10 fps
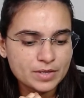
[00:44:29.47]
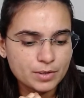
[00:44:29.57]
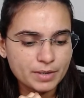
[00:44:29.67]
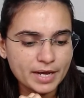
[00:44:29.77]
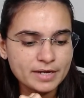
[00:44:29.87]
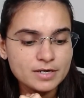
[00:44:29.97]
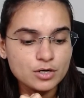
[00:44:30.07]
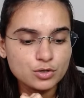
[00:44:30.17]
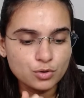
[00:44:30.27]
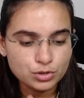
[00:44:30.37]
Okay,
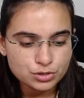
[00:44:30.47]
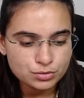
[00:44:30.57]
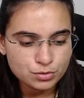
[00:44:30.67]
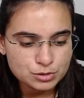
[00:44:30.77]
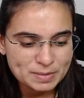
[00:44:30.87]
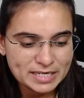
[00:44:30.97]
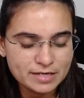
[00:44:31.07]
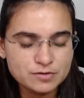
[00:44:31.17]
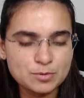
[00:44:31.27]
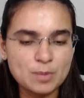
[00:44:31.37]
go through those
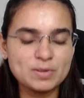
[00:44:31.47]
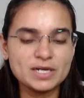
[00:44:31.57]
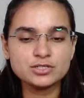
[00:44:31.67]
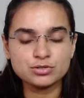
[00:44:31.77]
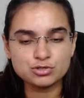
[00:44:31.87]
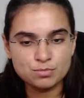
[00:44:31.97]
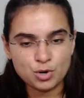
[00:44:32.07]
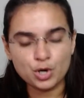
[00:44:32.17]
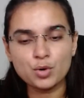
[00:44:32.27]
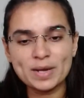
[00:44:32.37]
PDFs properly. So
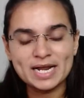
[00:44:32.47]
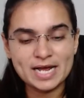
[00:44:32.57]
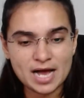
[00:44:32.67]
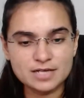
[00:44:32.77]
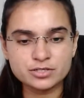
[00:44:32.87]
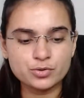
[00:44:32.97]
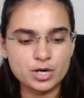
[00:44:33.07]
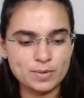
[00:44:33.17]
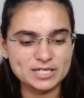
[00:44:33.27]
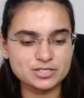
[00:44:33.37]
tomorrow when I ask you a
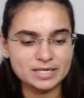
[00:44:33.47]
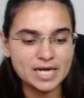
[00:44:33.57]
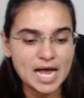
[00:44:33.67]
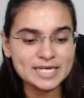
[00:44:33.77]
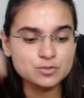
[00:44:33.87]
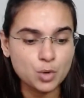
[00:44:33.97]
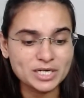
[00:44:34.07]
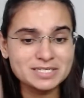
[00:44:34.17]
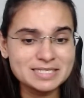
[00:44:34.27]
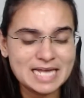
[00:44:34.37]
question, guys,
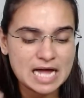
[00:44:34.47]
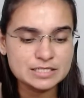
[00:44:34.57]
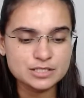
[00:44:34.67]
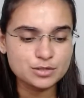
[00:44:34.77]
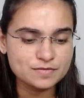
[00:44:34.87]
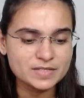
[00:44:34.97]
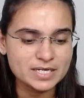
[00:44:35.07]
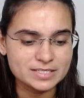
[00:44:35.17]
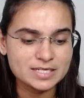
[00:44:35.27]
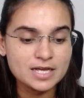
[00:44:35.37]
what is the answer of
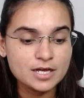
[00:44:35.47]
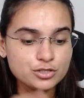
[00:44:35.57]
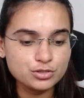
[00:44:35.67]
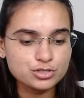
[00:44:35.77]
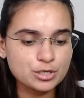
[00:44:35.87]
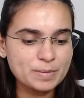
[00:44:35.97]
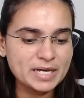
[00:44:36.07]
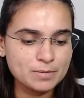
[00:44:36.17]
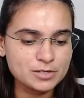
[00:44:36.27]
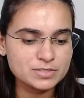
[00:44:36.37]
this? You should be
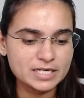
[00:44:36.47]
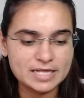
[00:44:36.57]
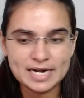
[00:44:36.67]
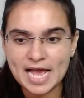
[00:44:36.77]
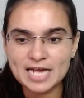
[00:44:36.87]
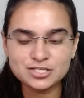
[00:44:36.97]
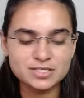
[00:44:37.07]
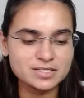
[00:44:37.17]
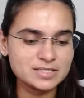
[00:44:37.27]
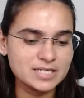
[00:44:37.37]
able to say that, Ash,
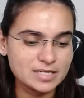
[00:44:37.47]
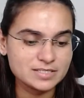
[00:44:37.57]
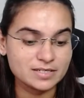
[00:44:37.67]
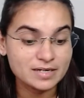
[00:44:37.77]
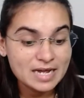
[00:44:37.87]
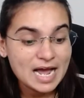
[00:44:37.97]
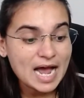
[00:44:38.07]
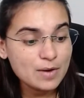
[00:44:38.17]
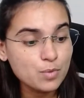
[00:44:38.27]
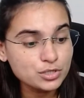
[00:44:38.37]
this is the answer.
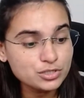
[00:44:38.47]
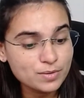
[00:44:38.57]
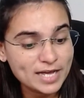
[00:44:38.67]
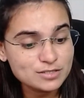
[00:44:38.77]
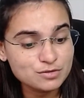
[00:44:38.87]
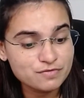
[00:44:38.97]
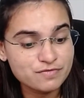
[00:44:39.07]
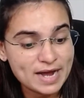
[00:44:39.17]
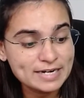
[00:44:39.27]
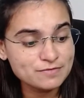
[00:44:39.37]
I want you guys to
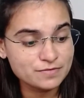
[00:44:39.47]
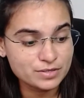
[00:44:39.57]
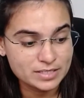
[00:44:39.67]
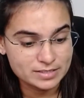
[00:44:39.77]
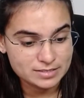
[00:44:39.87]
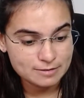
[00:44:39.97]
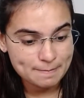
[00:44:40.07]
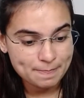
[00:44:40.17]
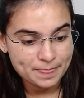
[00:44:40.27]
fight for this.